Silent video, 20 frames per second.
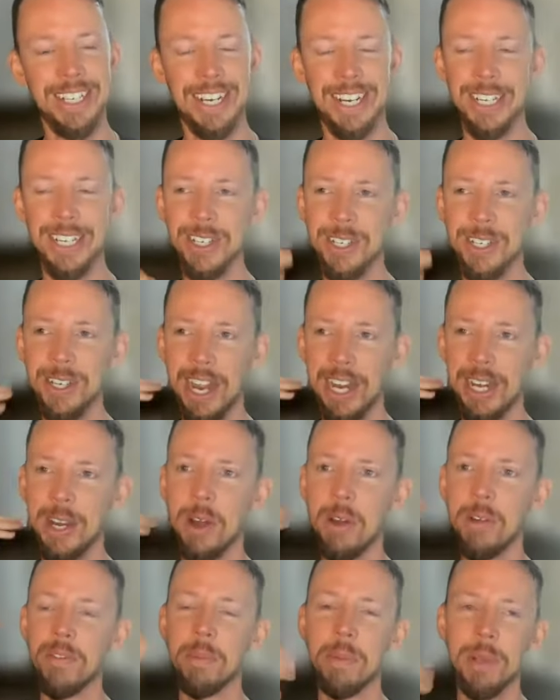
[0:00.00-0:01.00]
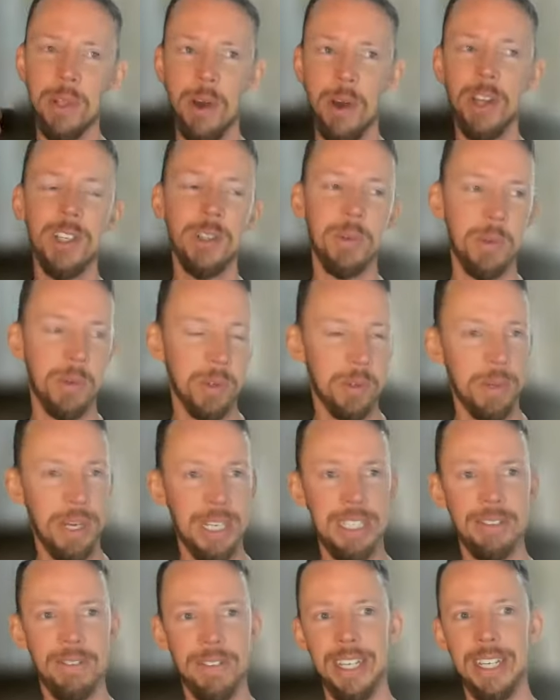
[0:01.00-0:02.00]
And I know from a logical
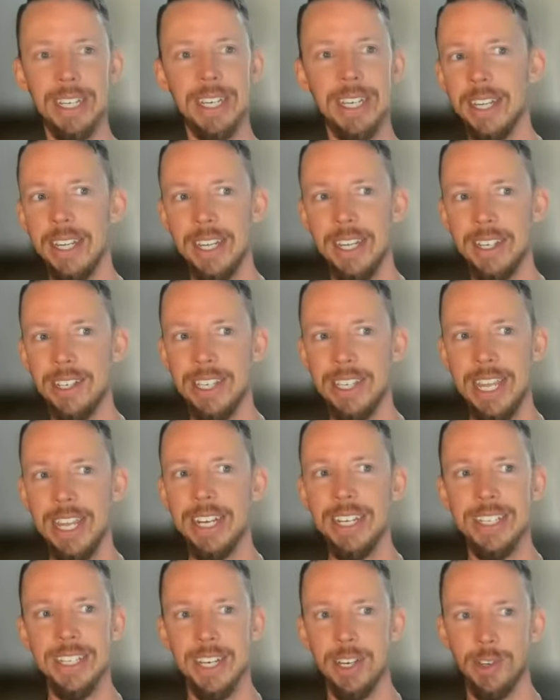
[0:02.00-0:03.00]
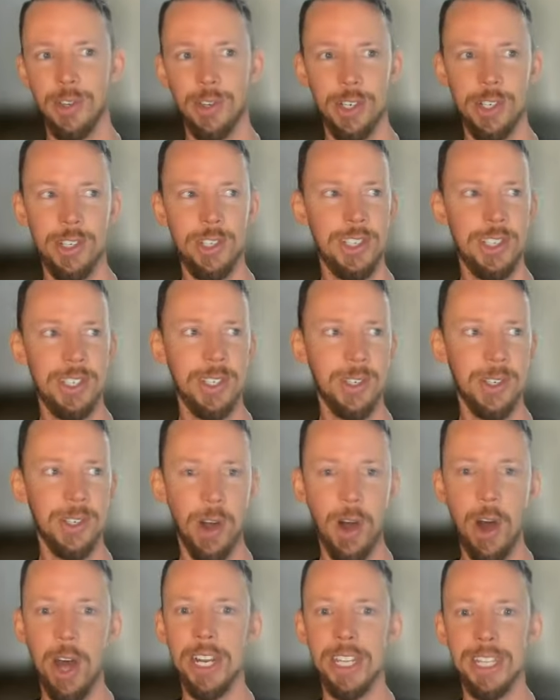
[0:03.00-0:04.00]
perspective, like its data set just
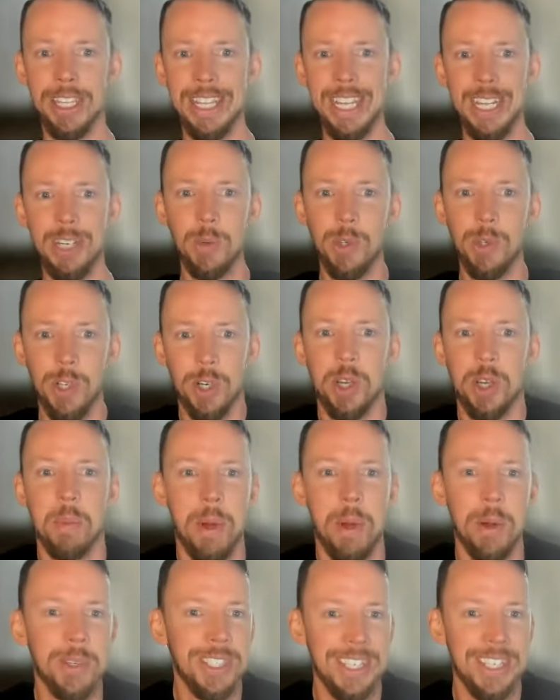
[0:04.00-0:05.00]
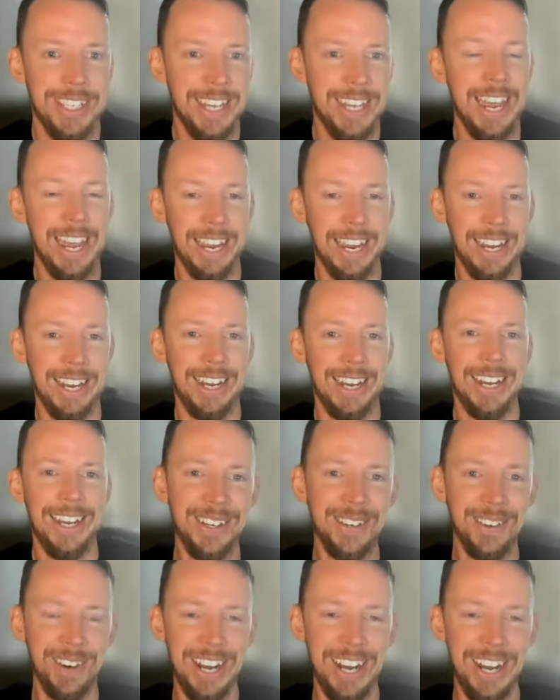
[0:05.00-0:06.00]
taught it that that's what you're supposed to say,
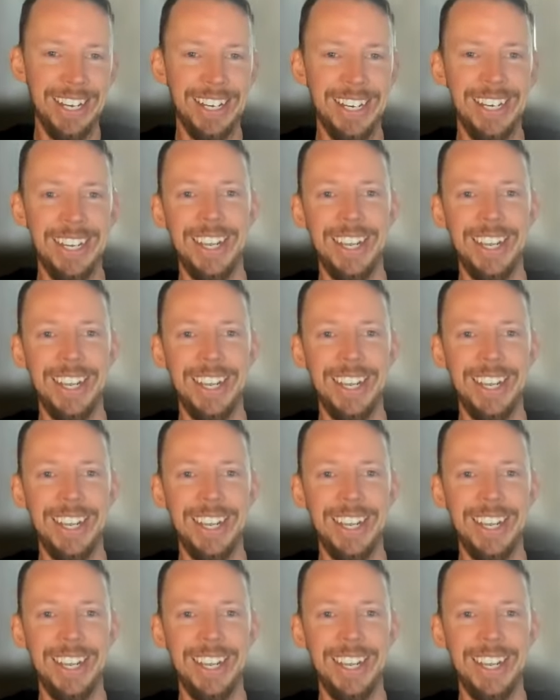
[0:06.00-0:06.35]
right?